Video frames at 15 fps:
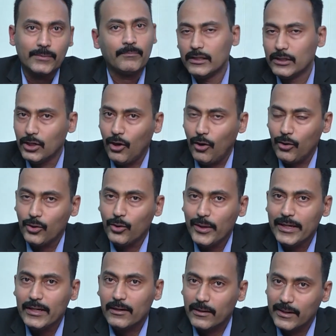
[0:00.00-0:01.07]
The
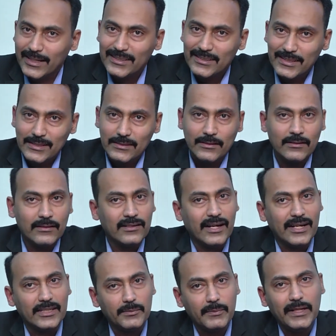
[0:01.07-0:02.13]
ongoing earnings season
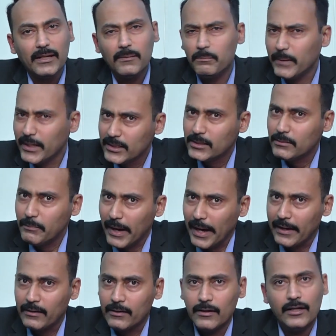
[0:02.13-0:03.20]
has been a mixed
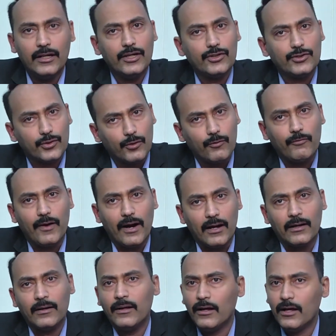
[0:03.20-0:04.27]
bag so far,